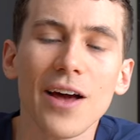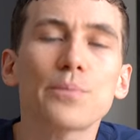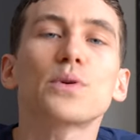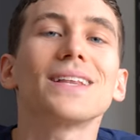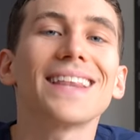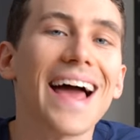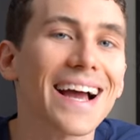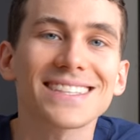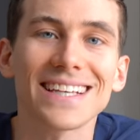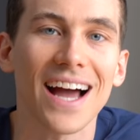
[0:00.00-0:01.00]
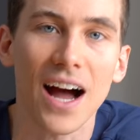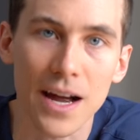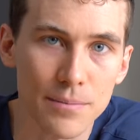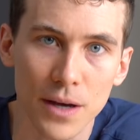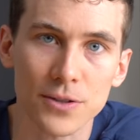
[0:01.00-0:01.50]
help relax the
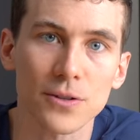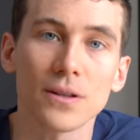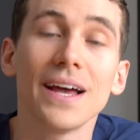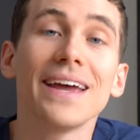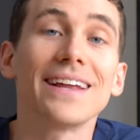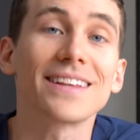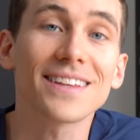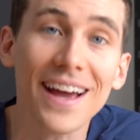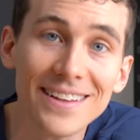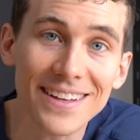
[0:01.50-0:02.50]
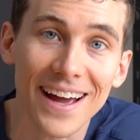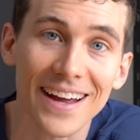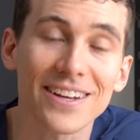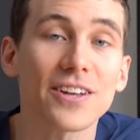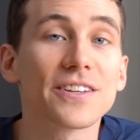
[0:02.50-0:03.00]
eye muscle inside the
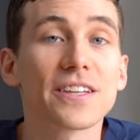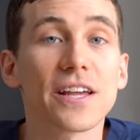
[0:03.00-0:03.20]
eye called the